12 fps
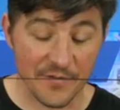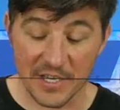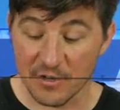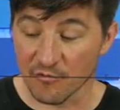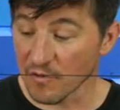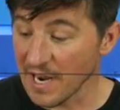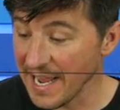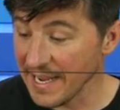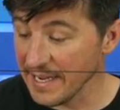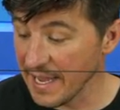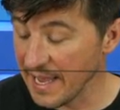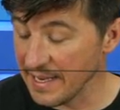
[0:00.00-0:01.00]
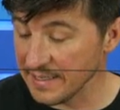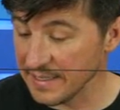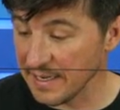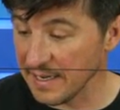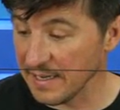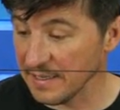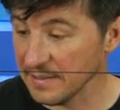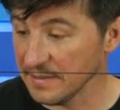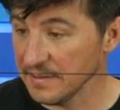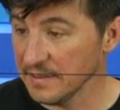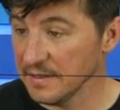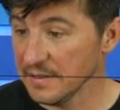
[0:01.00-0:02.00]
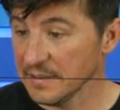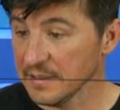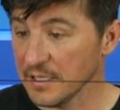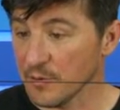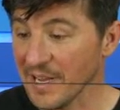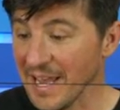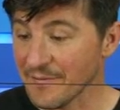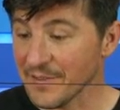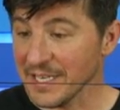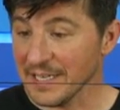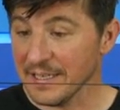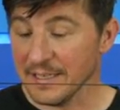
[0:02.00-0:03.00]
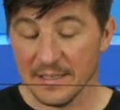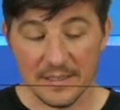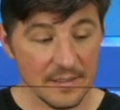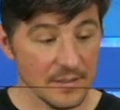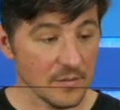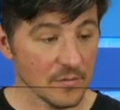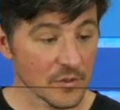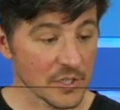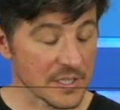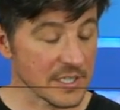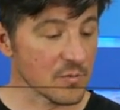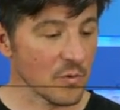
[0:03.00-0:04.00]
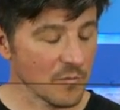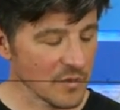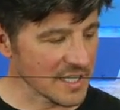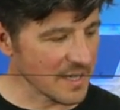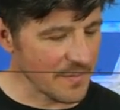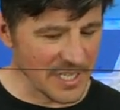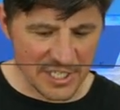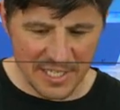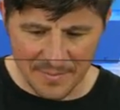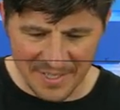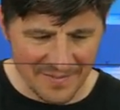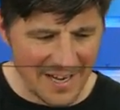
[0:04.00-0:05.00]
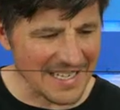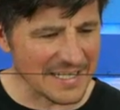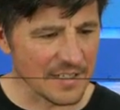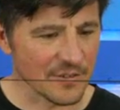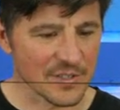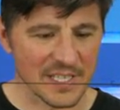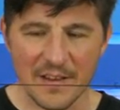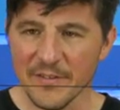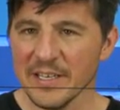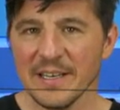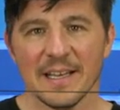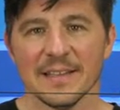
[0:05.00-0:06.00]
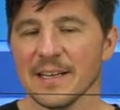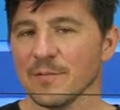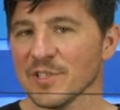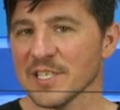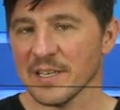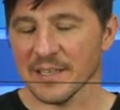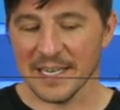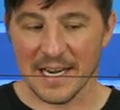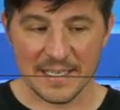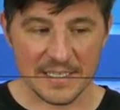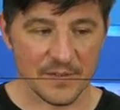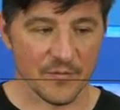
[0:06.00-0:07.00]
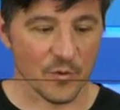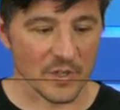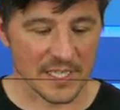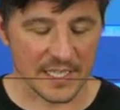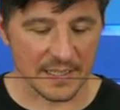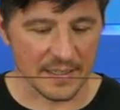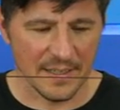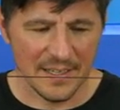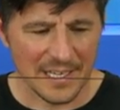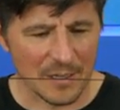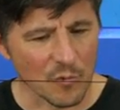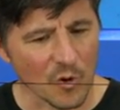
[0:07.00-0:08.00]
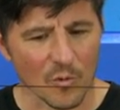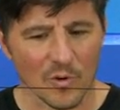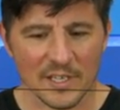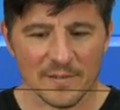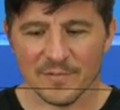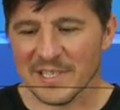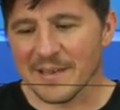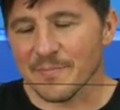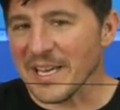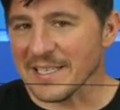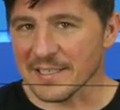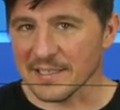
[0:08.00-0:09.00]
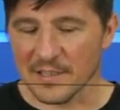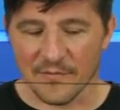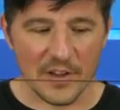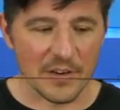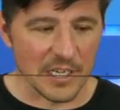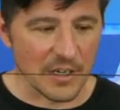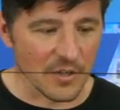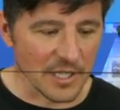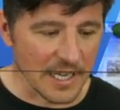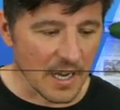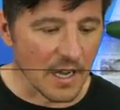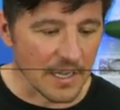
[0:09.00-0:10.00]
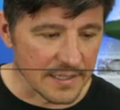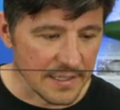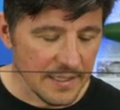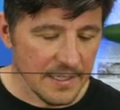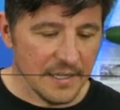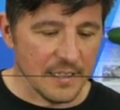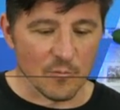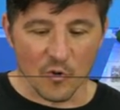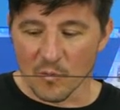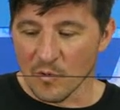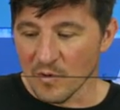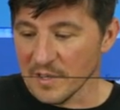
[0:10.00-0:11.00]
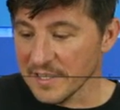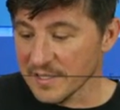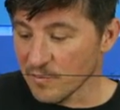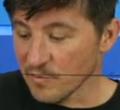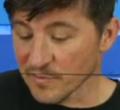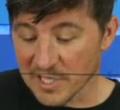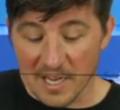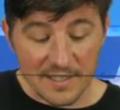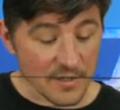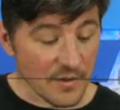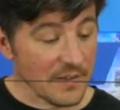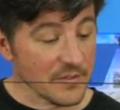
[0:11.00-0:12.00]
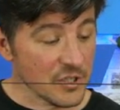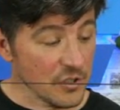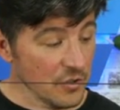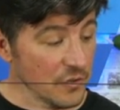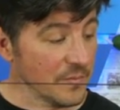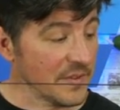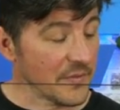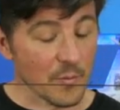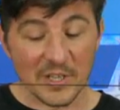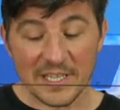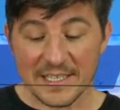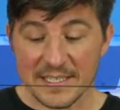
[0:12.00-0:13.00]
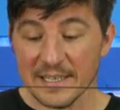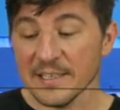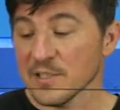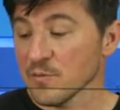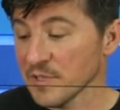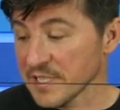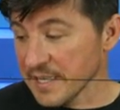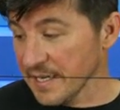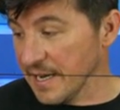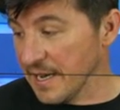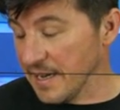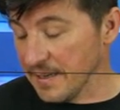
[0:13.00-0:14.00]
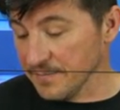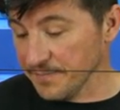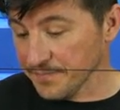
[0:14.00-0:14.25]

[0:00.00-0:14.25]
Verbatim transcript: the gray and, uh, you know, we have the, because this one was commissioned, I believe, 1907, and then it was sunk in 1914. And World War One, it was like basically very early on in World War One, this one was gone. So I assumed from what they said, this was the, uh,